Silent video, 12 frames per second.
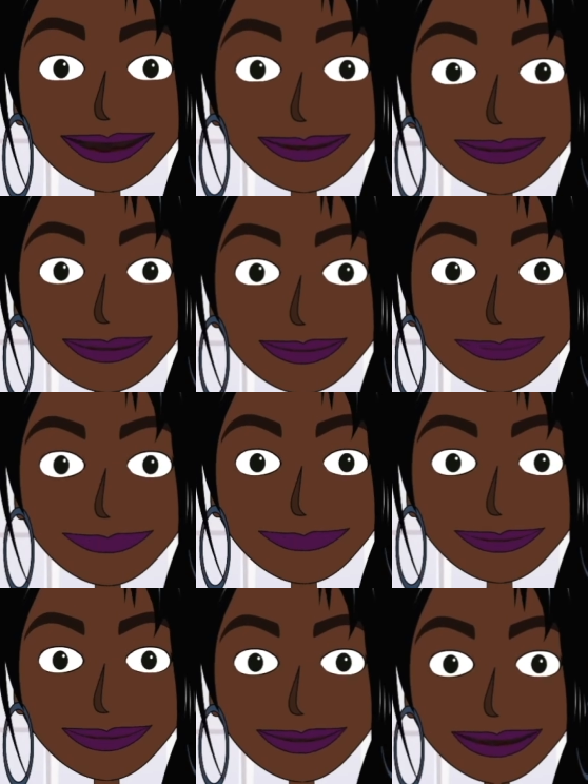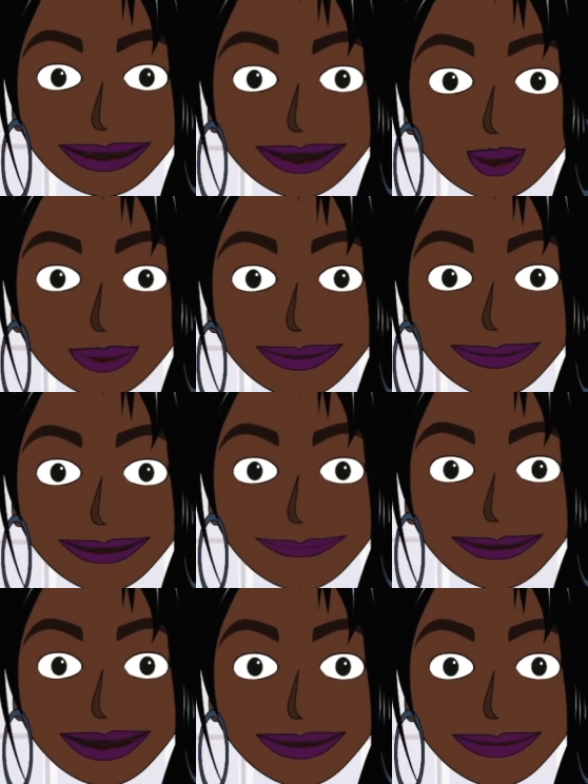rare, but is still being
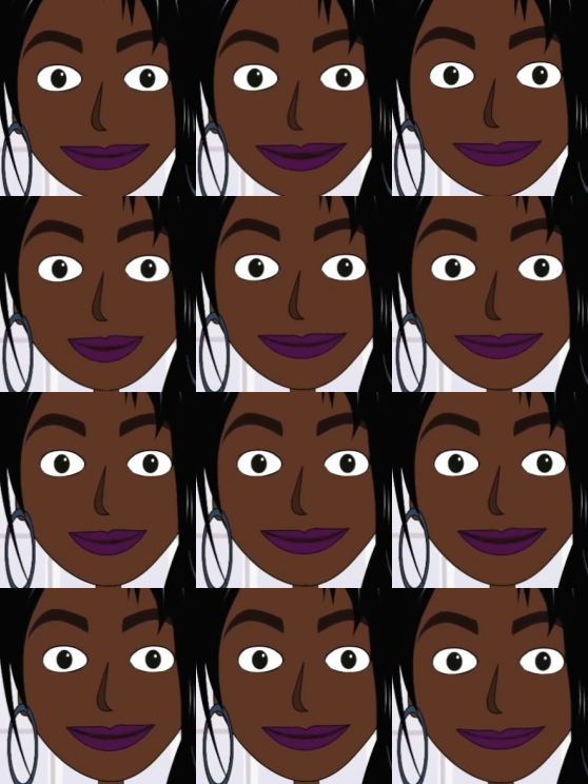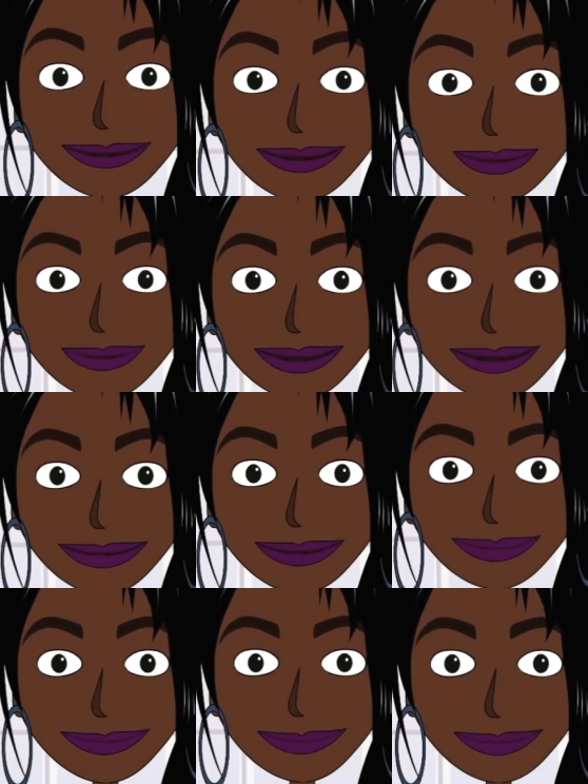made in some areas of the island
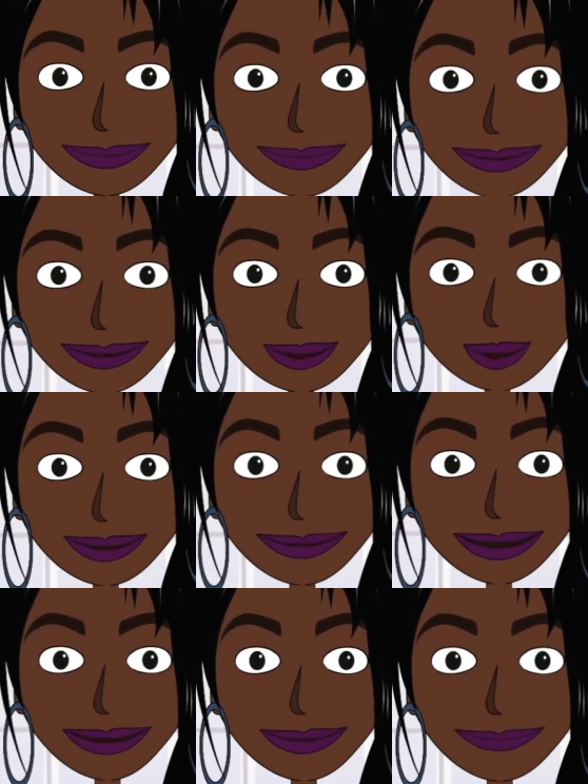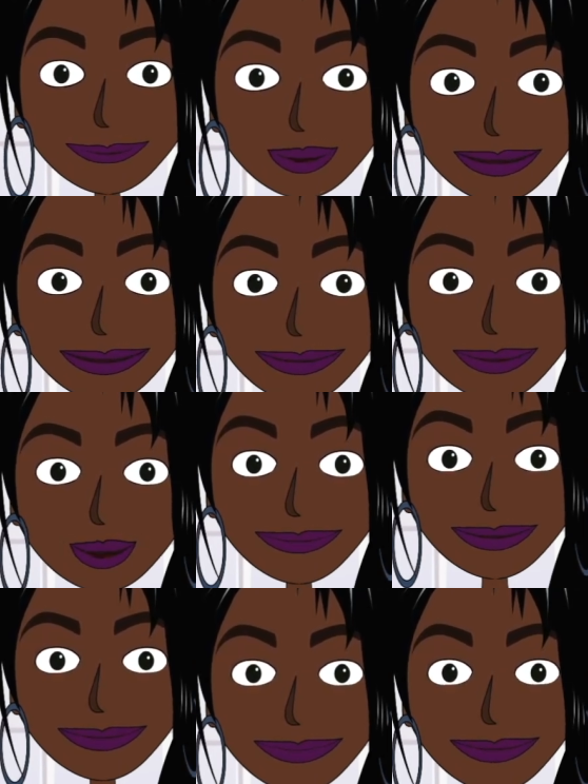today, and is not black in
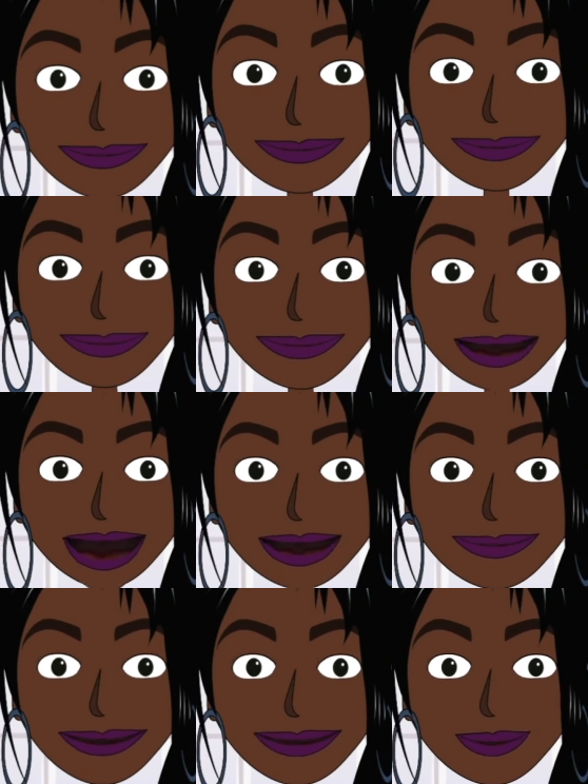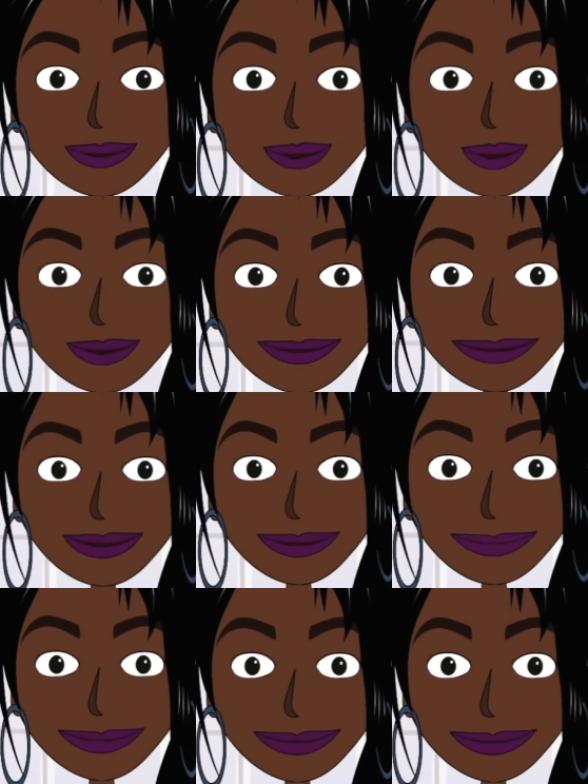color. It is actually yellowish.